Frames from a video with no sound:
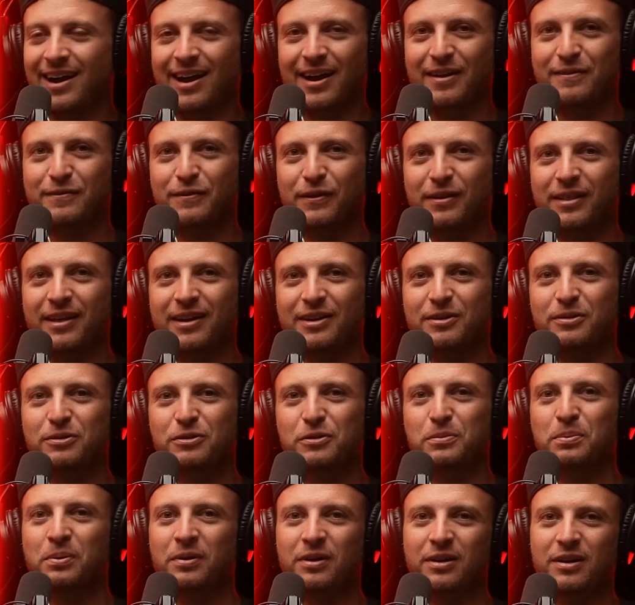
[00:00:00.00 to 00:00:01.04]
I felt like it was
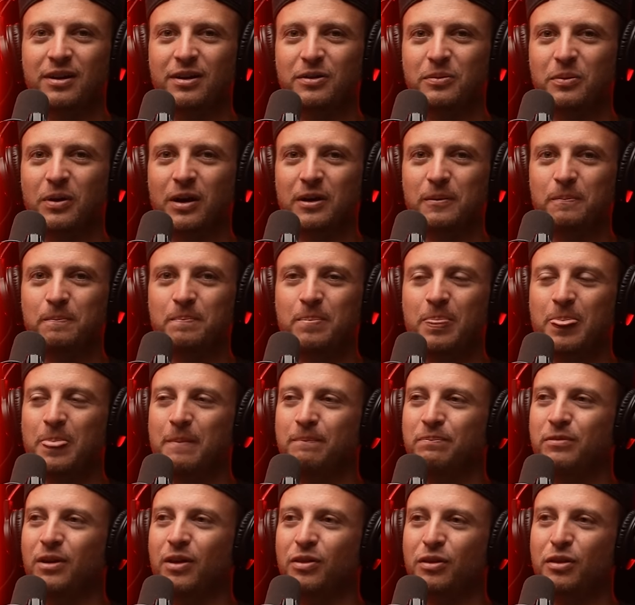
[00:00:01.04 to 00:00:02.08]
a pretty good one.
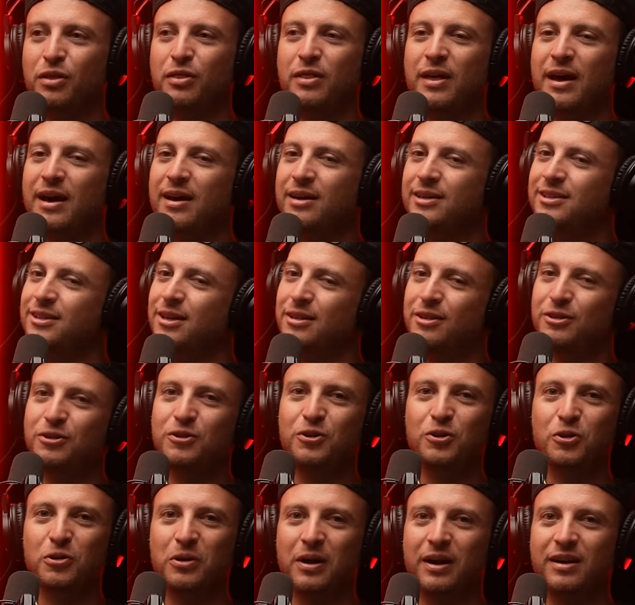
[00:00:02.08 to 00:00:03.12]
Other than that, nothing
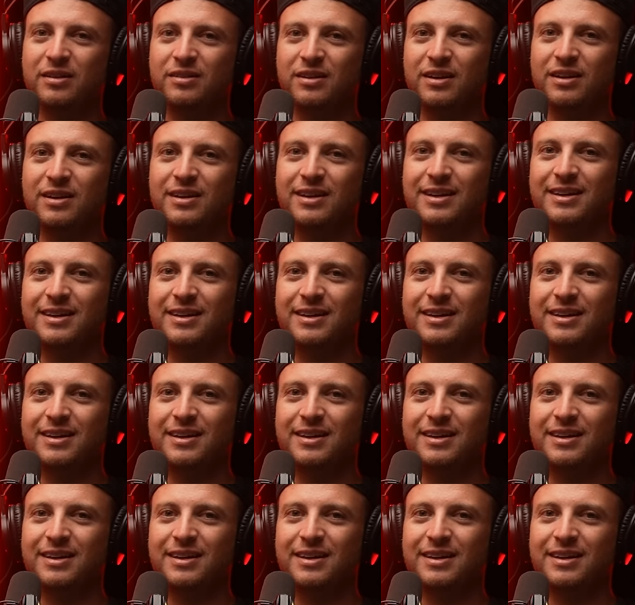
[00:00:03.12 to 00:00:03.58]
too crazy.